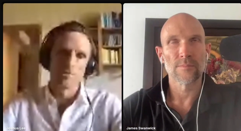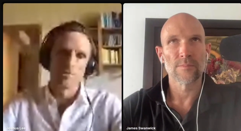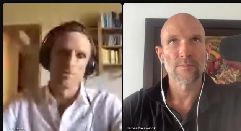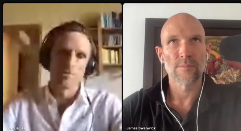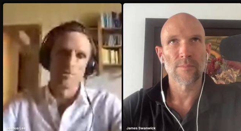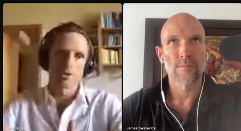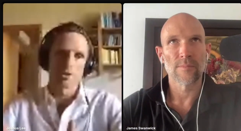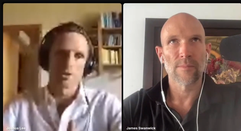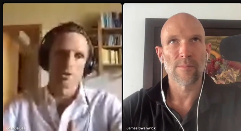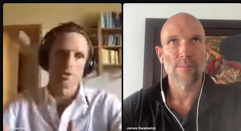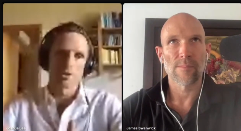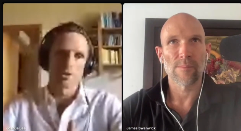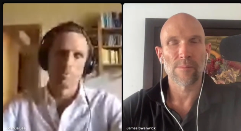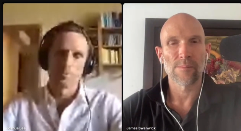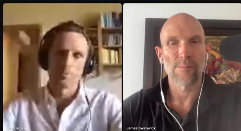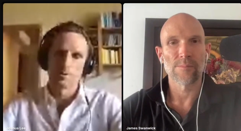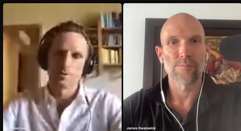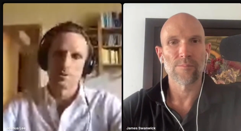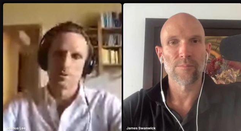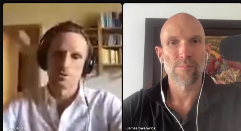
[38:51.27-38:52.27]
Speaker 1: I was pretty
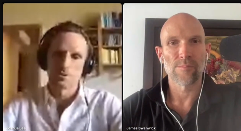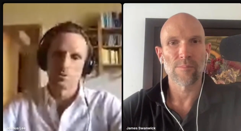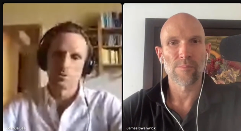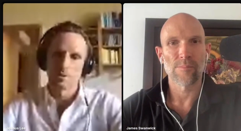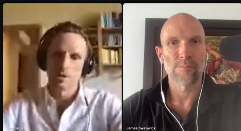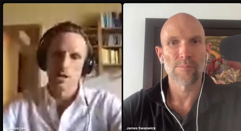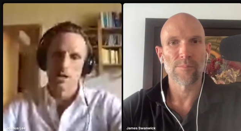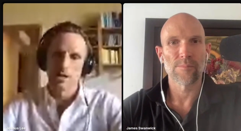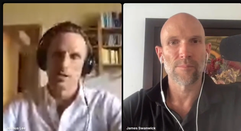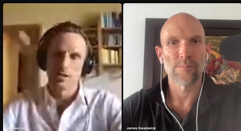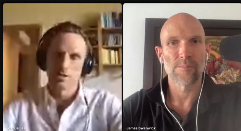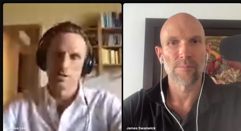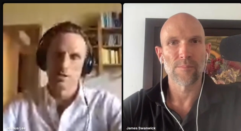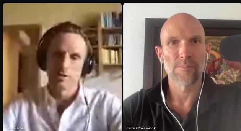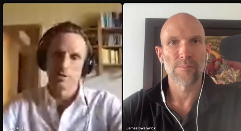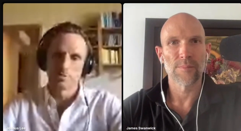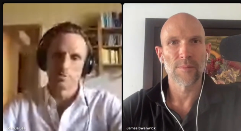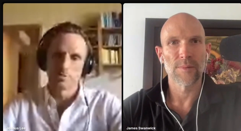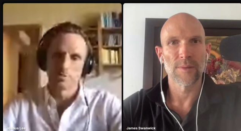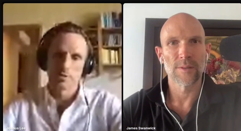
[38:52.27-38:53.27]
open to a lot of
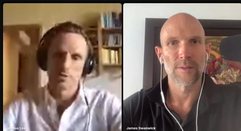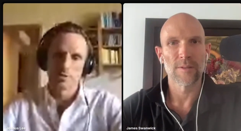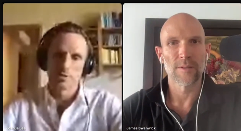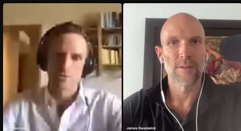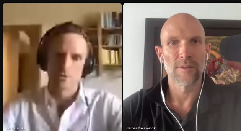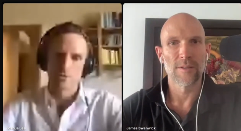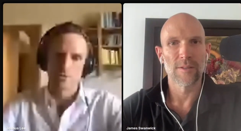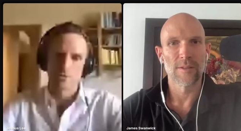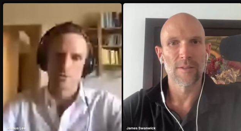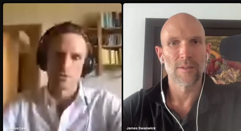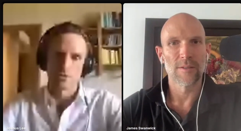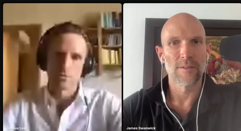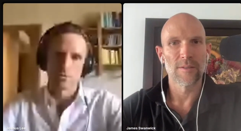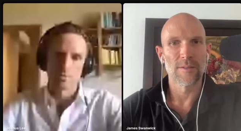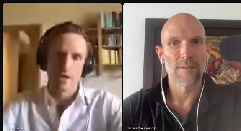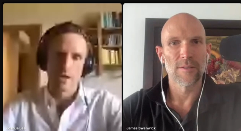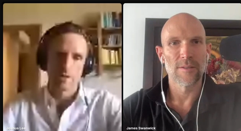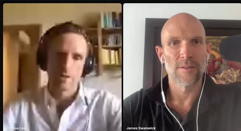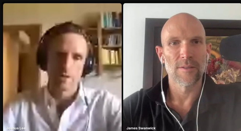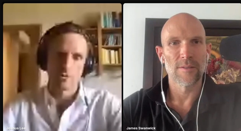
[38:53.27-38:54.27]
different approaches to
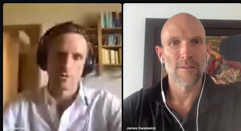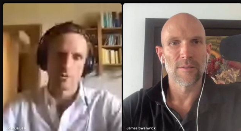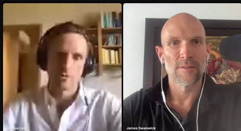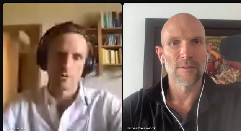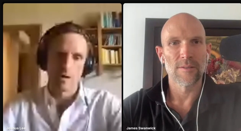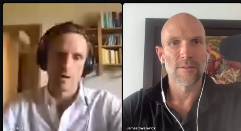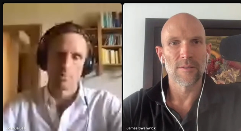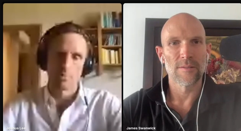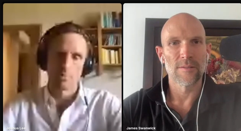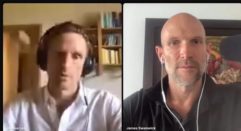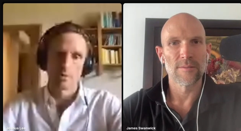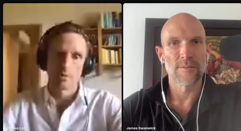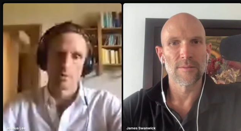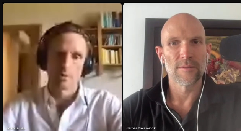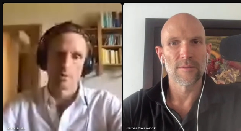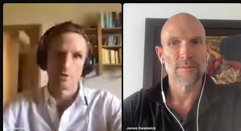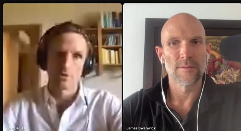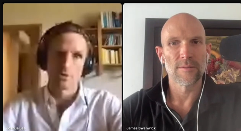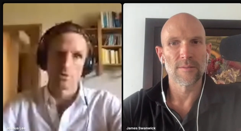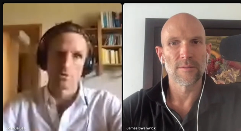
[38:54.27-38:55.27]
behavioral
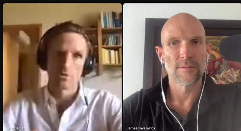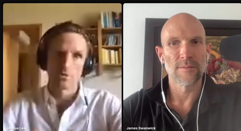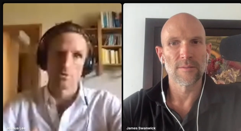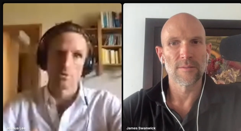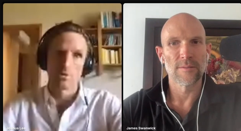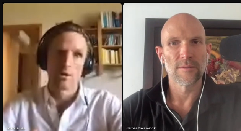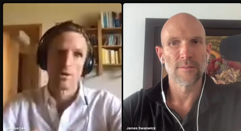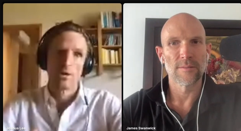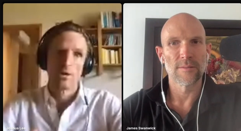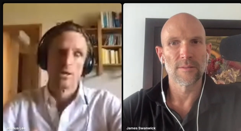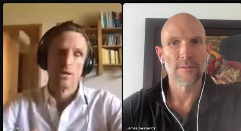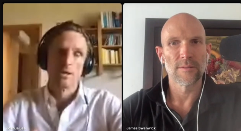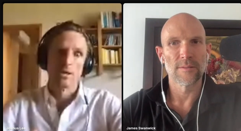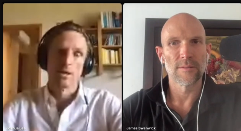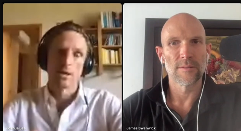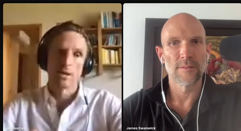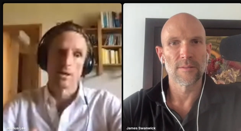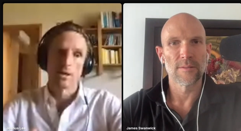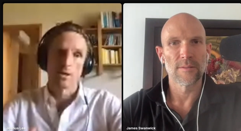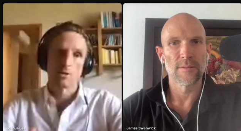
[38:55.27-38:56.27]
problems, to
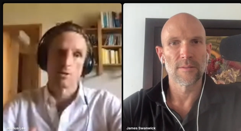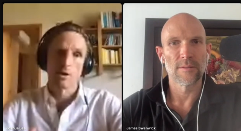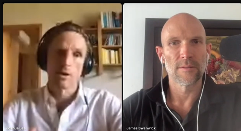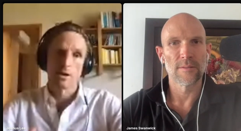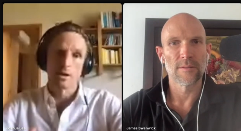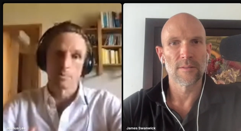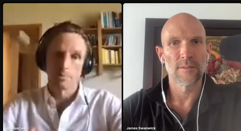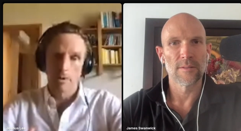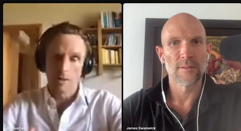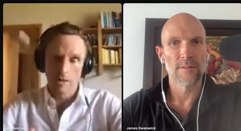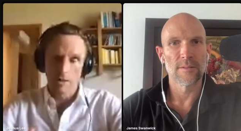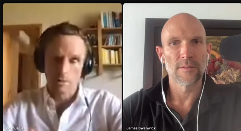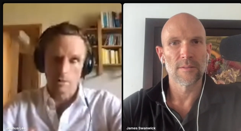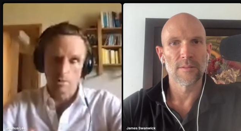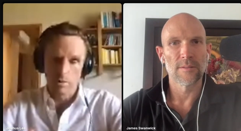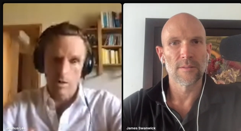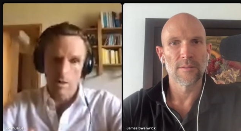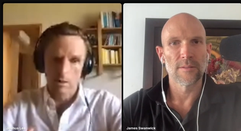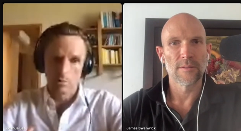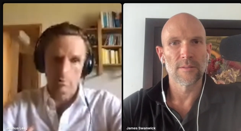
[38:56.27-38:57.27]
chronic medical
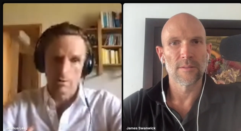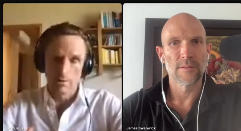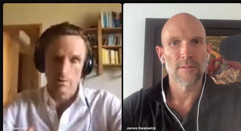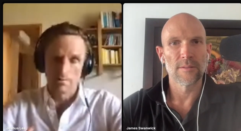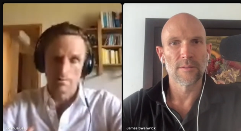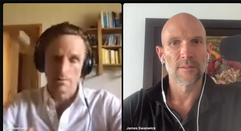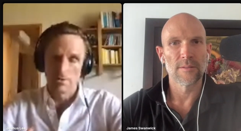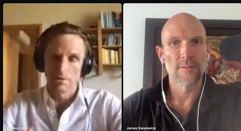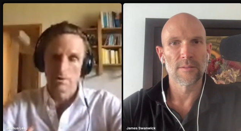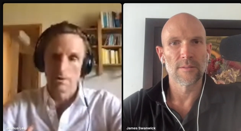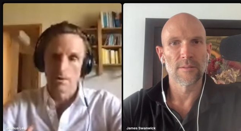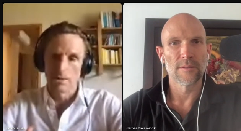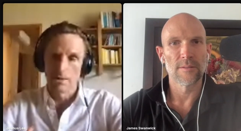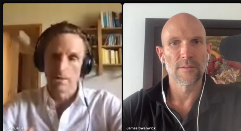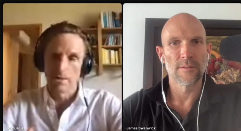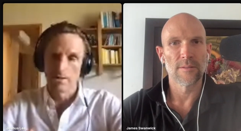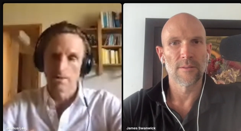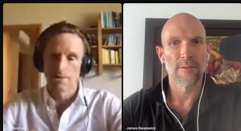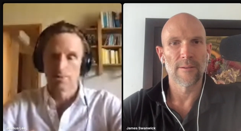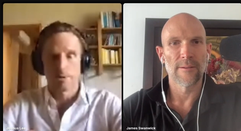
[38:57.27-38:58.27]
problems,
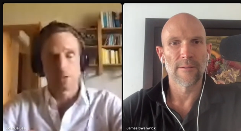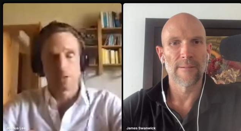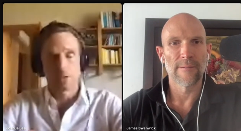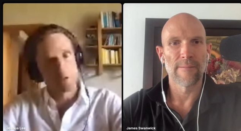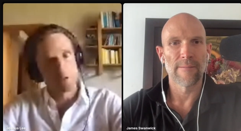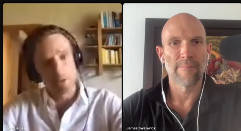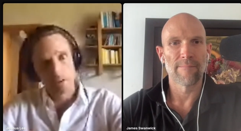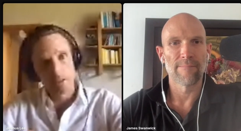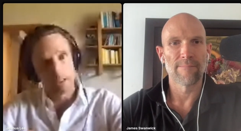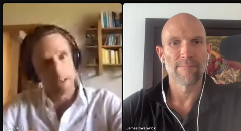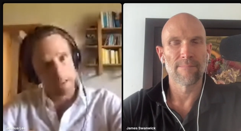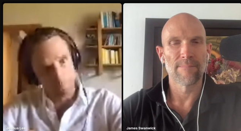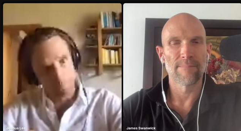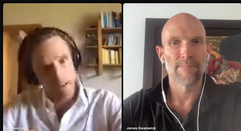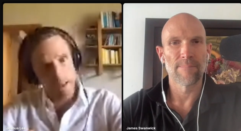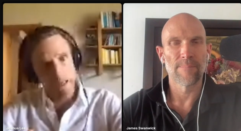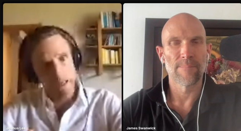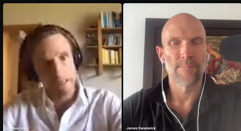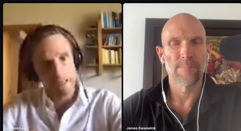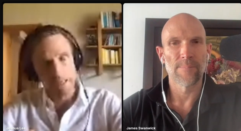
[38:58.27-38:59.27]
especially to like
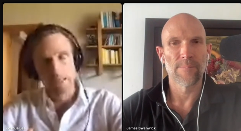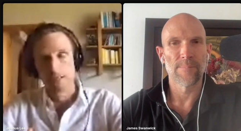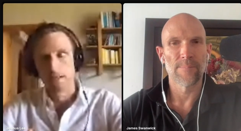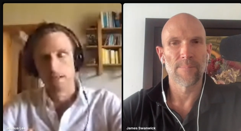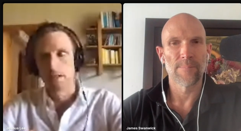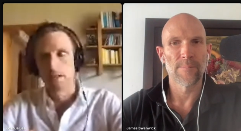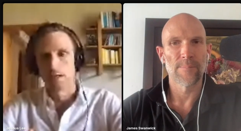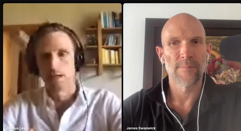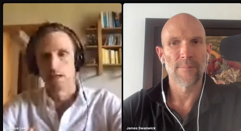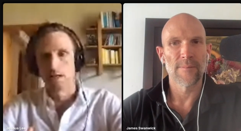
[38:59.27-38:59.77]
pain